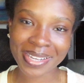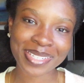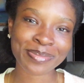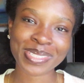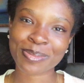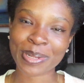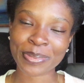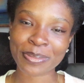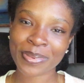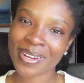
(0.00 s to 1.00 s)
I am Miss
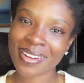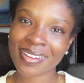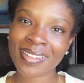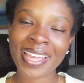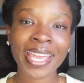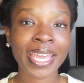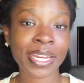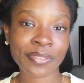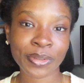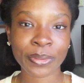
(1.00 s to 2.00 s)
Preppy Pearl,
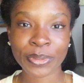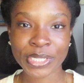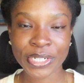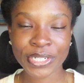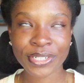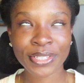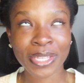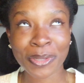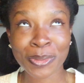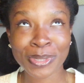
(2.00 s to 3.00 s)
and if you're a returner,
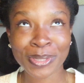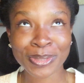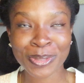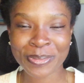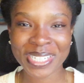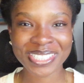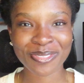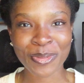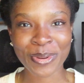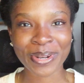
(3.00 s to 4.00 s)
thank you so much
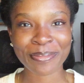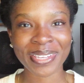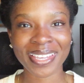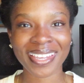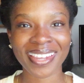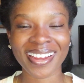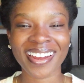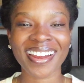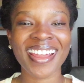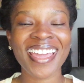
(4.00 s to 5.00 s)
for being
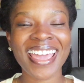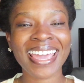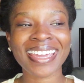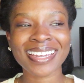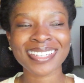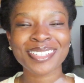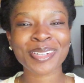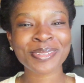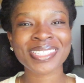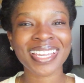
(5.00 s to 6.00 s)
here
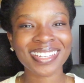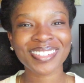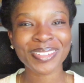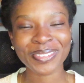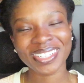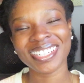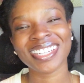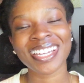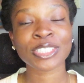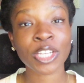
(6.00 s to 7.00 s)
and staying tuned.
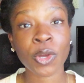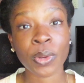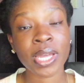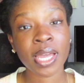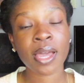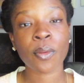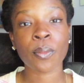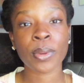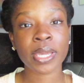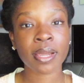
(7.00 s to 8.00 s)
So
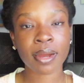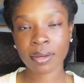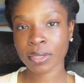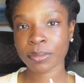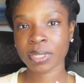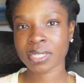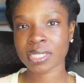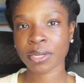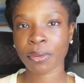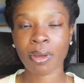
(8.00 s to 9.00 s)
we are going to be
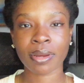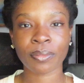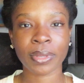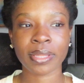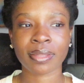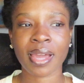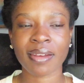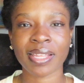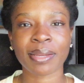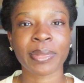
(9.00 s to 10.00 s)
continuing on with
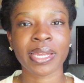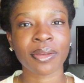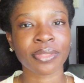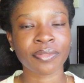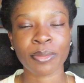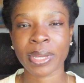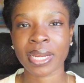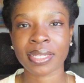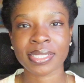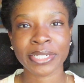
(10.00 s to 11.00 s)
my health
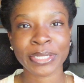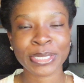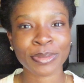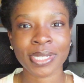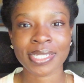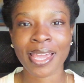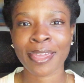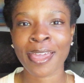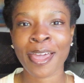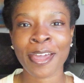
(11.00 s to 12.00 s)
informatics series because
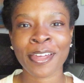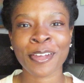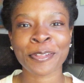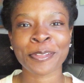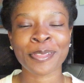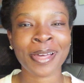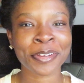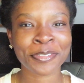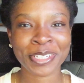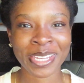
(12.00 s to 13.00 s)
I had a
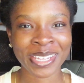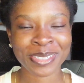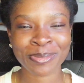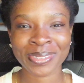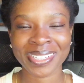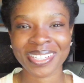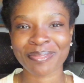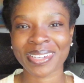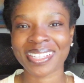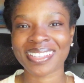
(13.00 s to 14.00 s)
lot of engagement
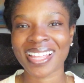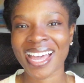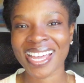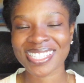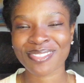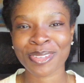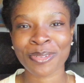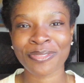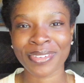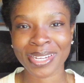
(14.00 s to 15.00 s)
in my last
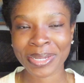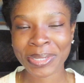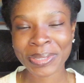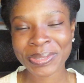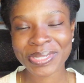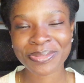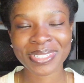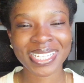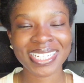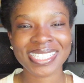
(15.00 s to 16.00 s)
few videos
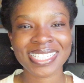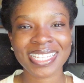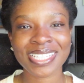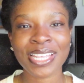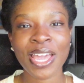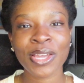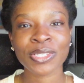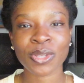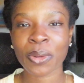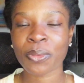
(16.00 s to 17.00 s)
related to this,
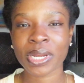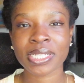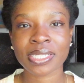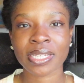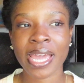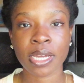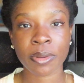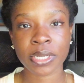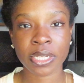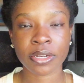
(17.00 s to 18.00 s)
so I wanted to come
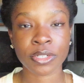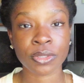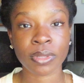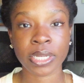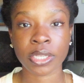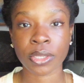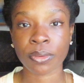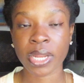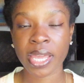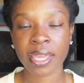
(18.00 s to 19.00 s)
on here and do like a
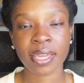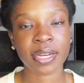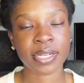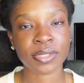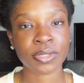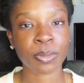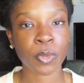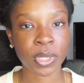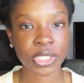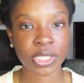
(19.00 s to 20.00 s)
Q&A and answer some
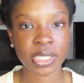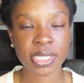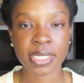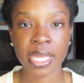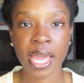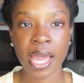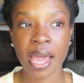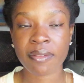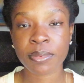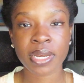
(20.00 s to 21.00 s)
questions that
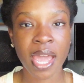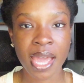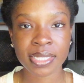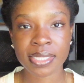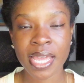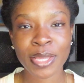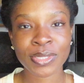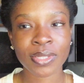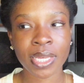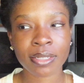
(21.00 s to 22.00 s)
I've been asked
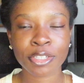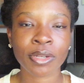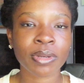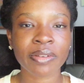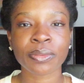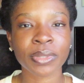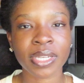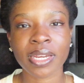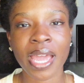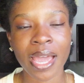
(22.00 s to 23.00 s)
so that everyone
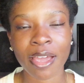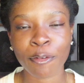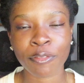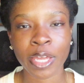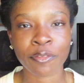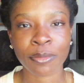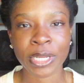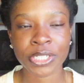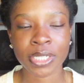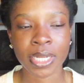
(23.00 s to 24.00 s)
can have that
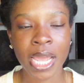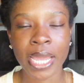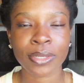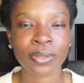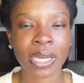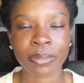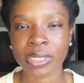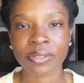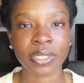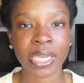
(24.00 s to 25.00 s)
information. I do not
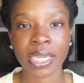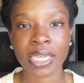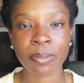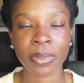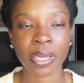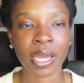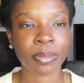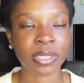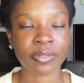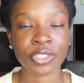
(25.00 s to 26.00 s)
believe in gatekeeping. I
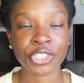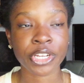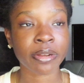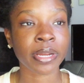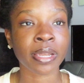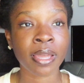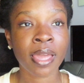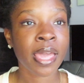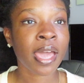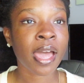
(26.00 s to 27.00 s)
believe in sharing
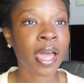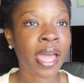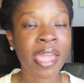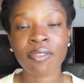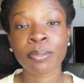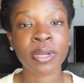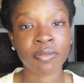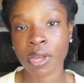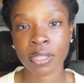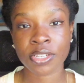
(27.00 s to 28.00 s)
every bit of
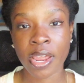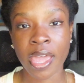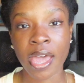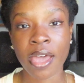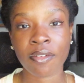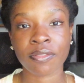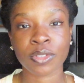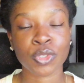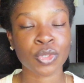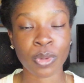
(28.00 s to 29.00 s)
knowledge I have
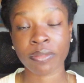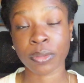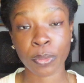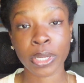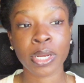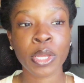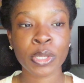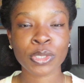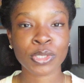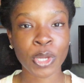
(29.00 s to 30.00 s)
to everyone.
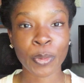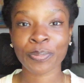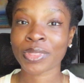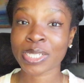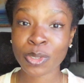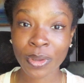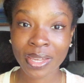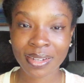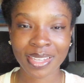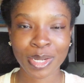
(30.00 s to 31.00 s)
So let's go
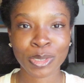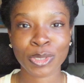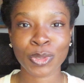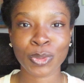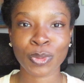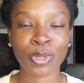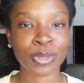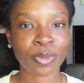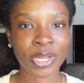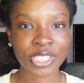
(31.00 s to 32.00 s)
ahead and get into
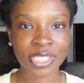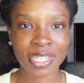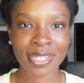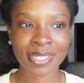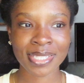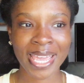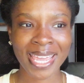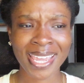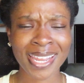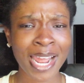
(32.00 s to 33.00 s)
those questions,
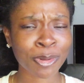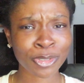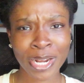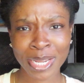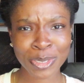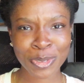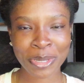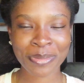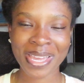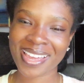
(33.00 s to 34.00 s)
and I will try to answer
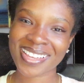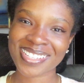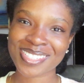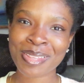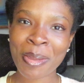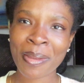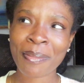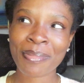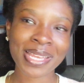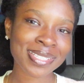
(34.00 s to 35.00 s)
them as
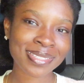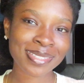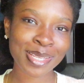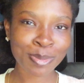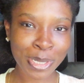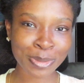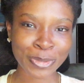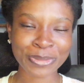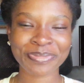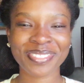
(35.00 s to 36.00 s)
best as possible.